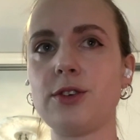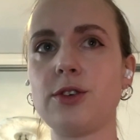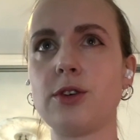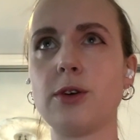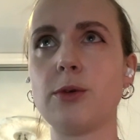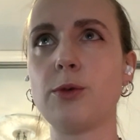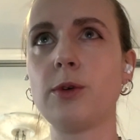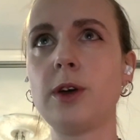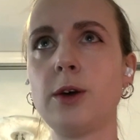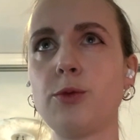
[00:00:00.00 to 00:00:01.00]
you know,
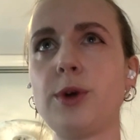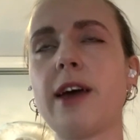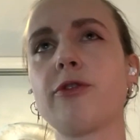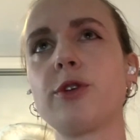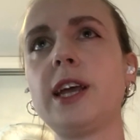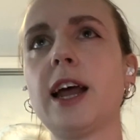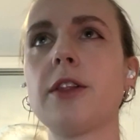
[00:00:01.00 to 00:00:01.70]
we have free